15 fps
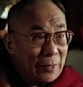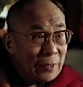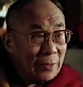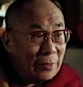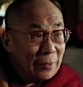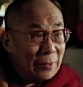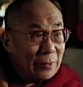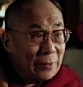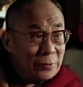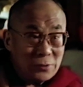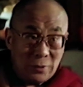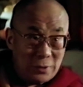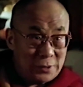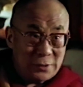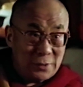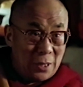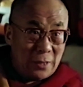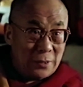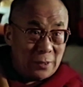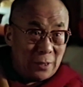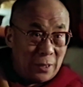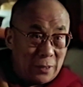So it is
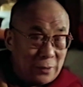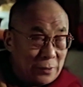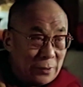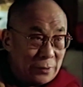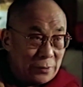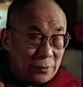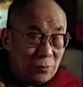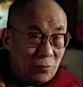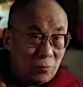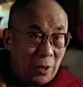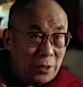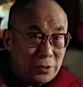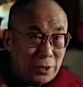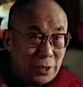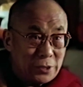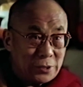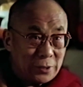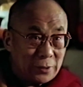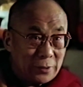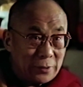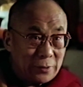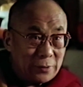quite
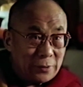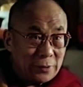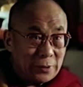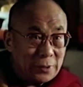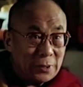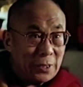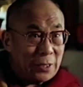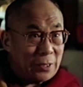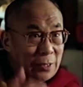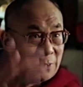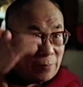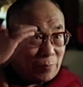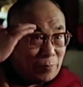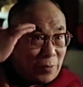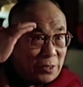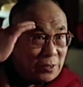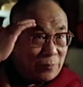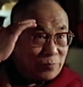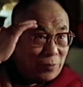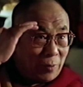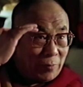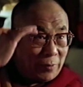nature. The
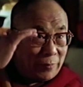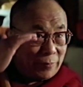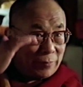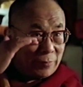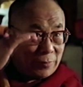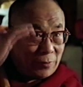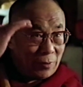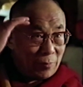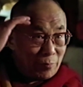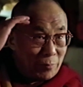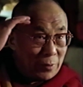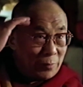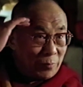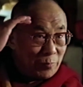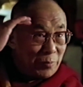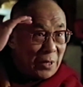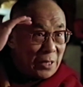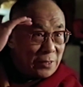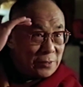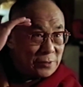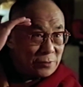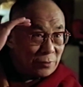mental problem or
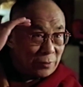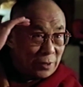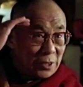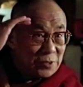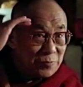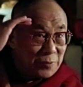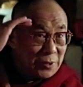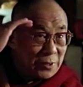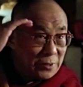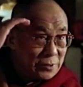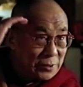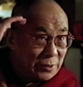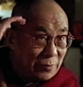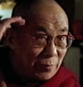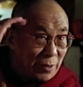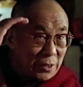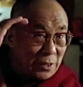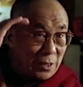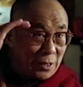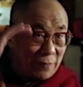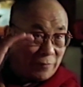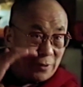pains or experience in the
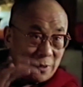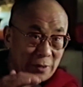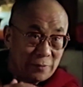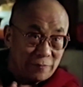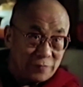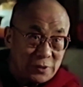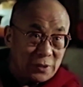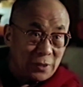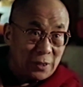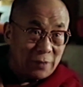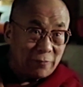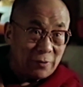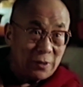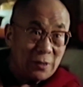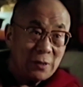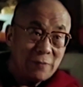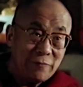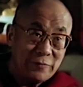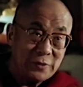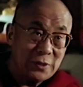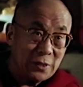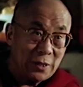mental level and the physical level
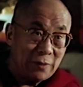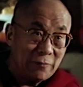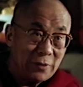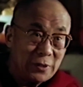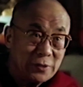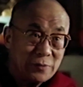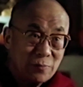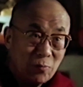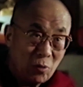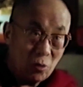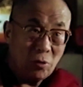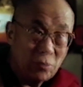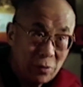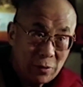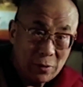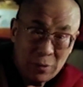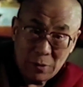is more,